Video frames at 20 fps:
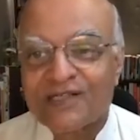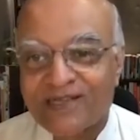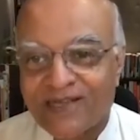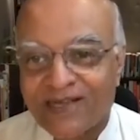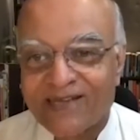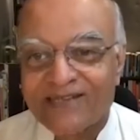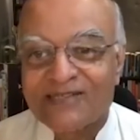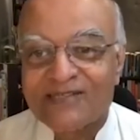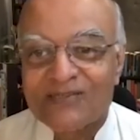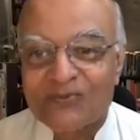
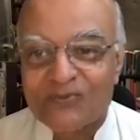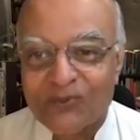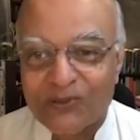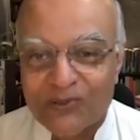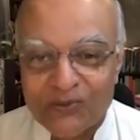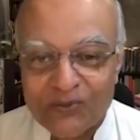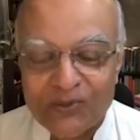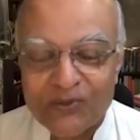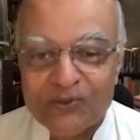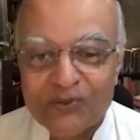against
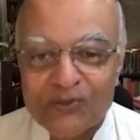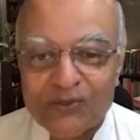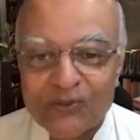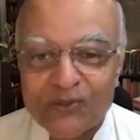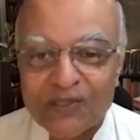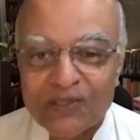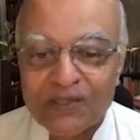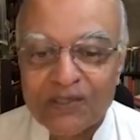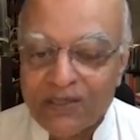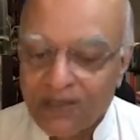what we were
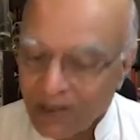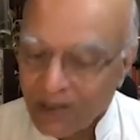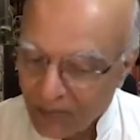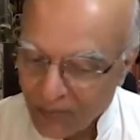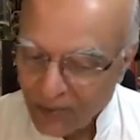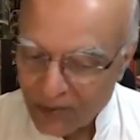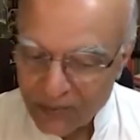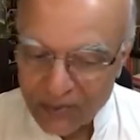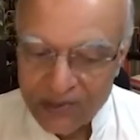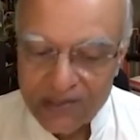doing,
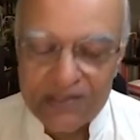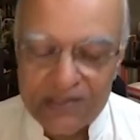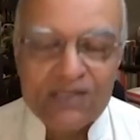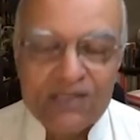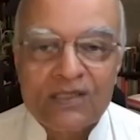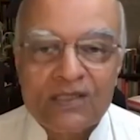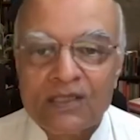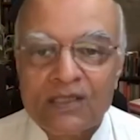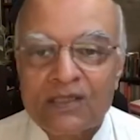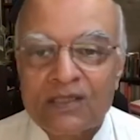but we
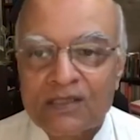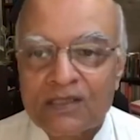still